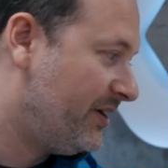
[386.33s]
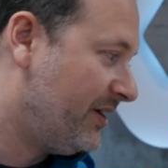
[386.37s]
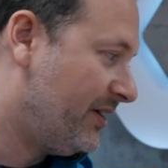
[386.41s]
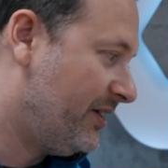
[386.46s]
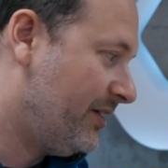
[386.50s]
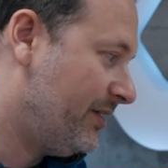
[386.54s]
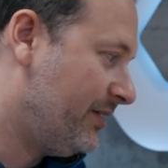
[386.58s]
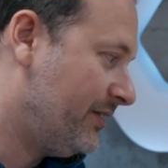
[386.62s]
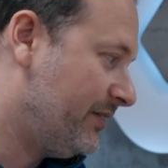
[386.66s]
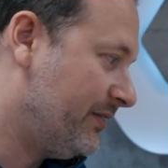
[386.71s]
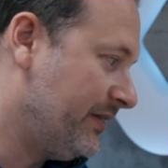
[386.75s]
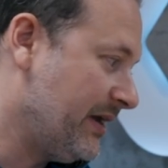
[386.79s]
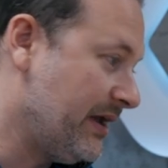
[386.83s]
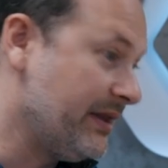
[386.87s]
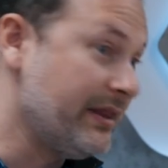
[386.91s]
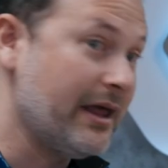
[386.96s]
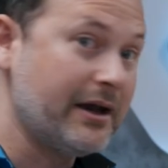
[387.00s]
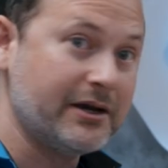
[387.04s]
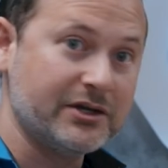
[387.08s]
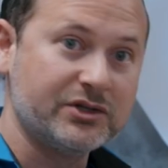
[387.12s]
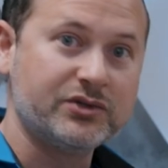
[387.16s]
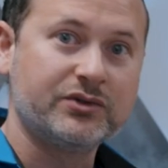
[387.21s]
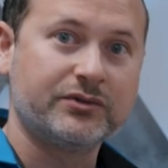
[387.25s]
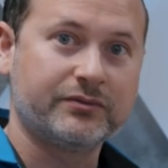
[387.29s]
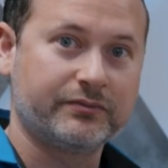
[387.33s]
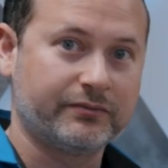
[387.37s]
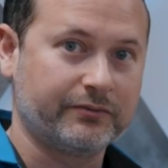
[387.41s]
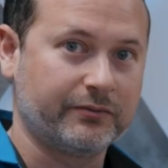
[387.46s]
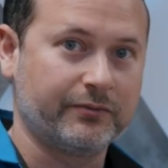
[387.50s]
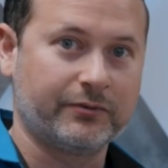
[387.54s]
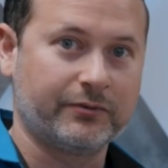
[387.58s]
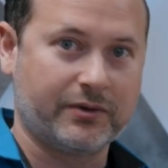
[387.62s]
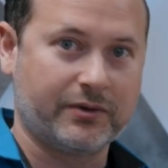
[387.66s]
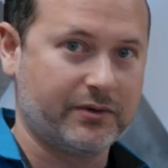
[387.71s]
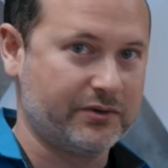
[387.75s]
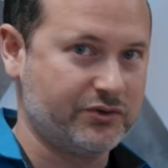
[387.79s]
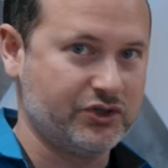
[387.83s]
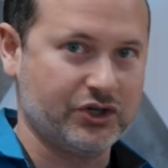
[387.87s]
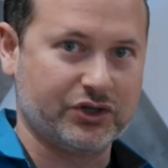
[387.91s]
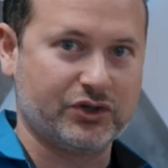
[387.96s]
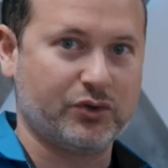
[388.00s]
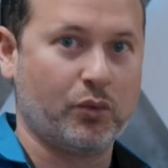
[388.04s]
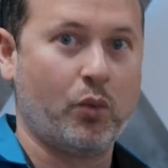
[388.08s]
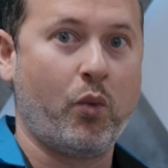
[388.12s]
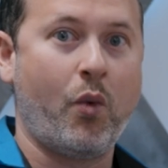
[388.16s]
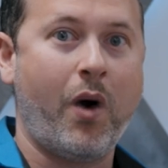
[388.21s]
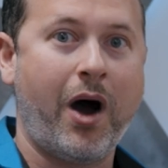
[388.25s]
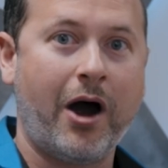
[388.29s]
and that is
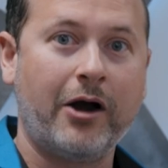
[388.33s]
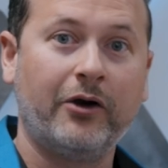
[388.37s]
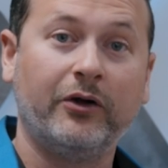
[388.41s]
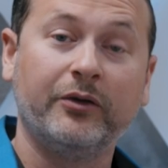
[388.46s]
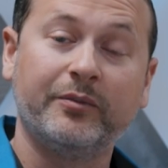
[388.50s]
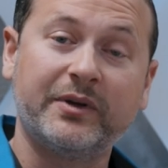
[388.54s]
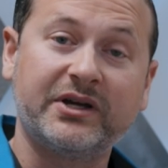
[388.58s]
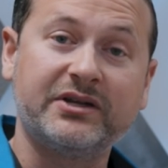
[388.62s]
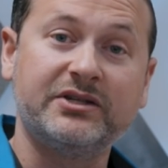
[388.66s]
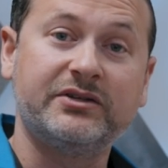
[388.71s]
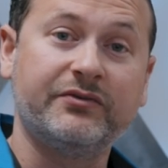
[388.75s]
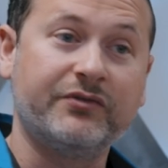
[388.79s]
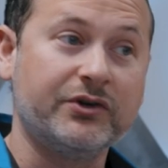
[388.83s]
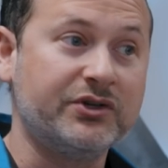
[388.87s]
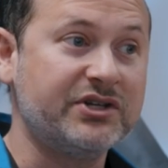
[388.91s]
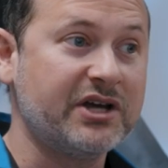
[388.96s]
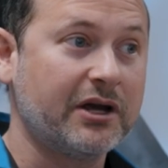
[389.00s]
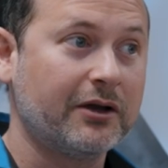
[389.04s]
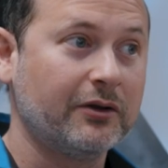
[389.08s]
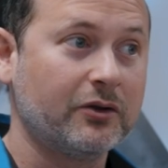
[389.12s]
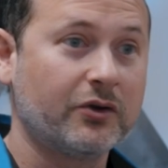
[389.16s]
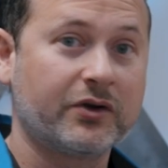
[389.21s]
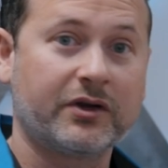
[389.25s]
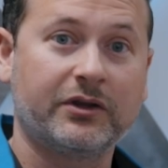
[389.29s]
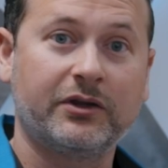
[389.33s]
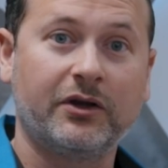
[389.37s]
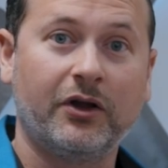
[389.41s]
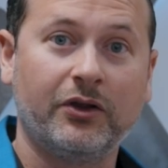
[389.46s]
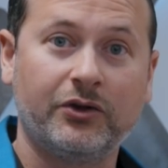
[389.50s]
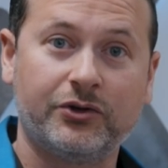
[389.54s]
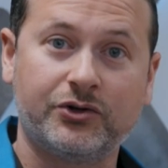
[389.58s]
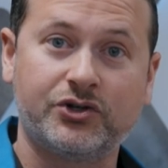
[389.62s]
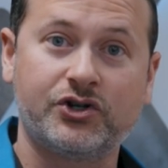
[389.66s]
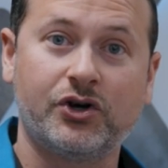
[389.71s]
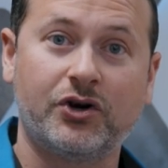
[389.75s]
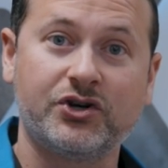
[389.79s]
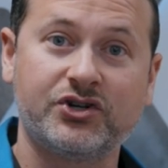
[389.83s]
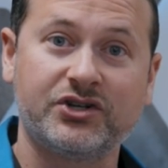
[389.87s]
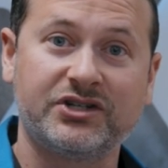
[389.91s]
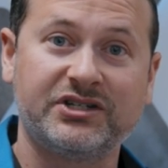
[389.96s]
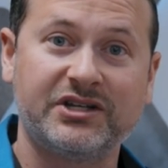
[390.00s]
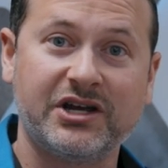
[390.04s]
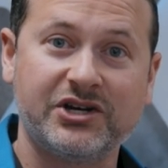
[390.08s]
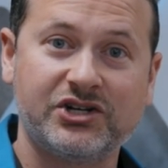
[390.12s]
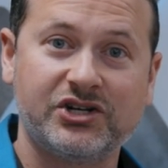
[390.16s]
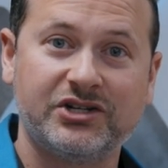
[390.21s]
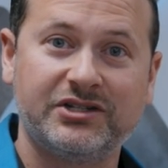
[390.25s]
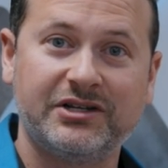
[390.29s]
just wild, because if you take a look at the other charging
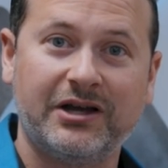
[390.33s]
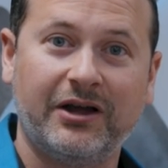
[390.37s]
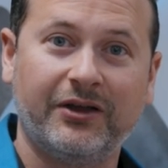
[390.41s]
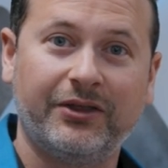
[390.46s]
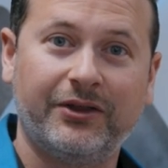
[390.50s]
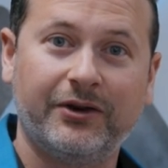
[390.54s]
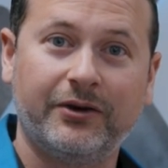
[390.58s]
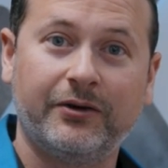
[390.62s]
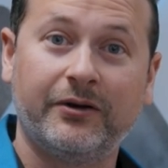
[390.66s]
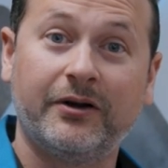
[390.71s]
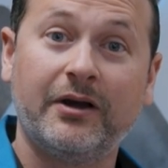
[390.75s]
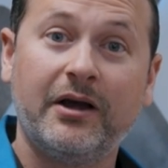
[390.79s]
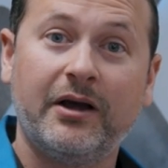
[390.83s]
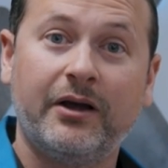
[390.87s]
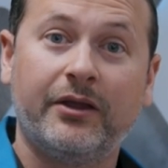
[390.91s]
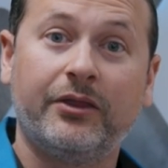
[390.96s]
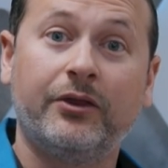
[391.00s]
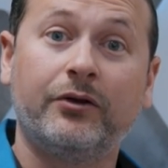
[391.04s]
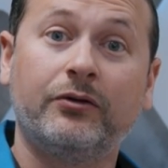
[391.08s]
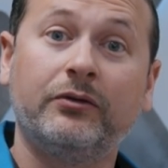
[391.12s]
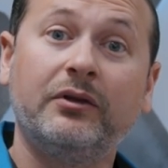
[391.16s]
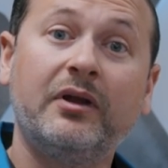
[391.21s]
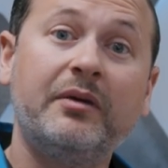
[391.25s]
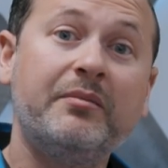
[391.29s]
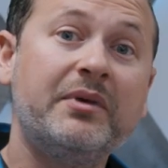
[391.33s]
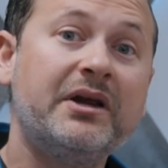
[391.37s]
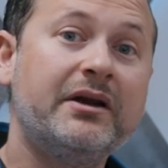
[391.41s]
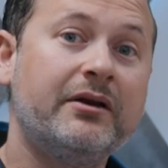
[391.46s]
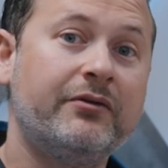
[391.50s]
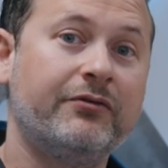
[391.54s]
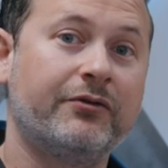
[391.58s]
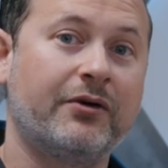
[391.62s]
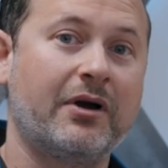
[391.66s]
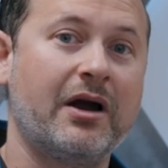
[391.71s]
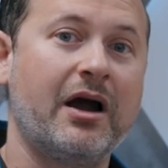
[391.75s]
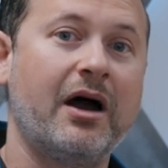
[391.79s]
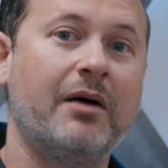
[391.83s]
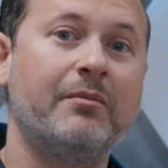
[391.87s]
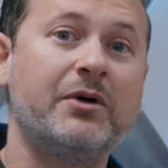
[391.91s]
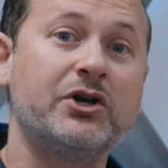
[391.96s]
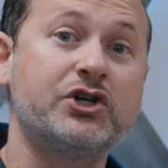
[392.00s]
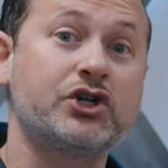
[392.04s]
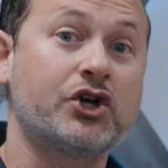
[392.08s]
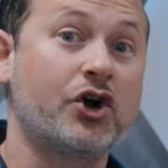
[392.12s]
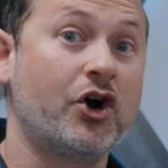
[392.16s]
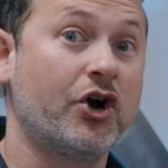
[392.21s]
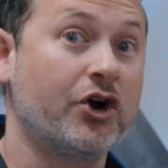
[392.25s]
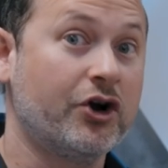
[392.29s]
stations out there, they're limited for how
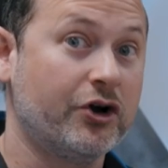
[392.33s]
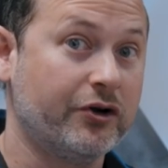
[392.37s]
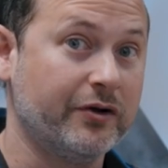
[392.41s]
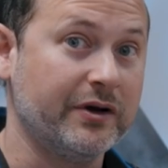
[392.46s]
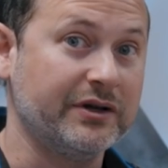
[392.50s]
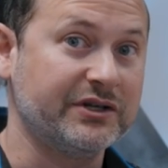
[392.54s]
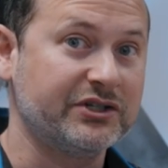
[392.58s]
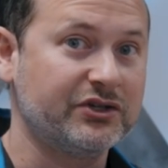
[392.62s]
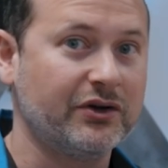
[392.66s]
much current.